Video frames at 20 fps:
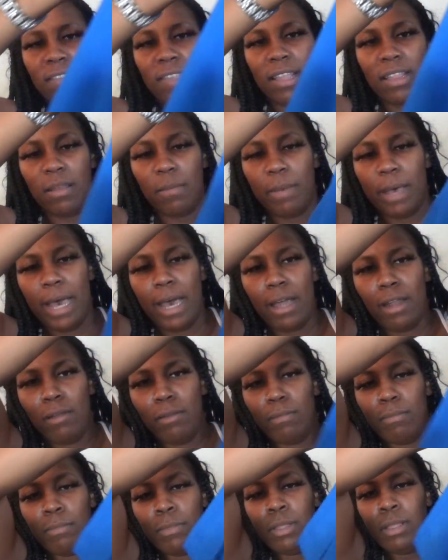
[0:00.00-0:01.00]
at the
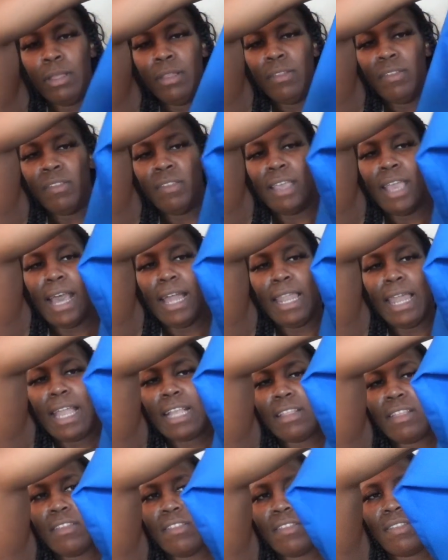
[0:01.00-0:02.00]
bottom. See, I
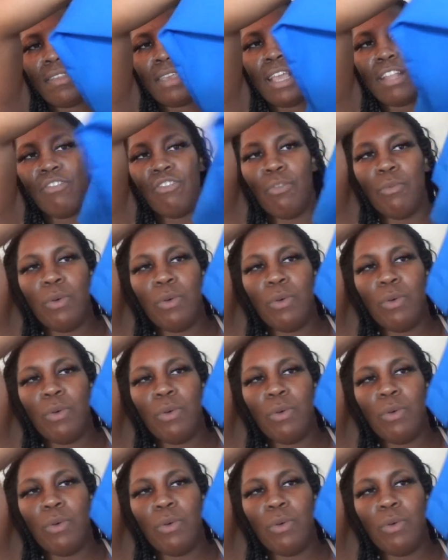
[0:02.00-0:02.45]
like the Sketcher